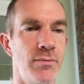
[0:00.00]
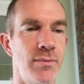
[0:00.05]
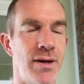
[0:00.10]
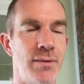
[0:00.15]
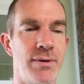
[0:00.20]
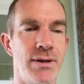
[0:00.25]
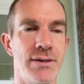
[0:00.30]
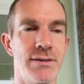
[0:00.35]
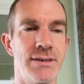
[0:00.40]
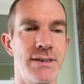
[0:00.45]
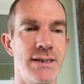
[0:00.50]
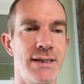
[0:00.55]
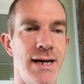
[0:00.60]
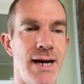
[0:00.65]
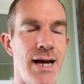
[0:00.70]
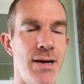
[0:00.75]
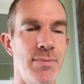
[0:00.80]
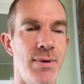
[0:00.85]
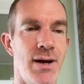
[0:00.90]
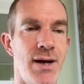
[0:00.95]
Maybe a
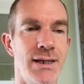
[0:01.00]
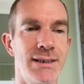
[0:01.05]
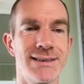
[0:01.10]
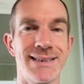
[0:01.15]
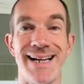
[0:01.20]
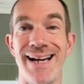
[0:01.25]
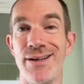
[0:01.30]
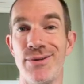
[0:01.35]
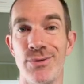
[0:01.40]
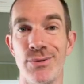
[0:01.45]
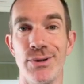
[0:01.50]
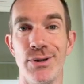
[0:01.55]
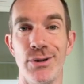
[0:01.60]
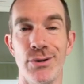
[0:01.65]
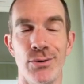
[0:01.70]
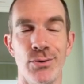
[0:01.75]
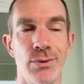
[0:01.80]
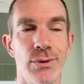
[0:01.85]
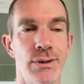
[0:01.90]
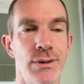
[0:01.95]
DI box? I don't
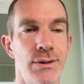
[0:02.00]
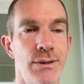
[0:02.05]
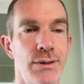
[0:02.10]
know.